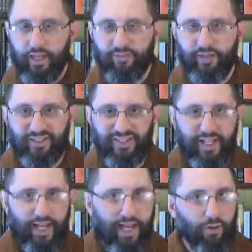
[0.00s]
If I
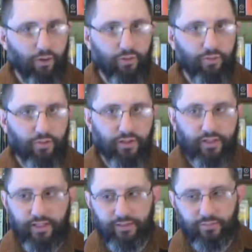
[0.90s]
say our, well,
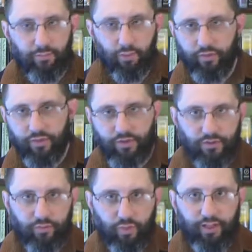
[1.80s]
then that's more than
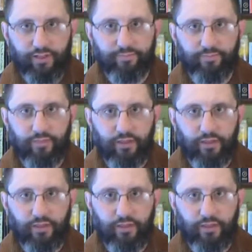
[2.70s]
just one.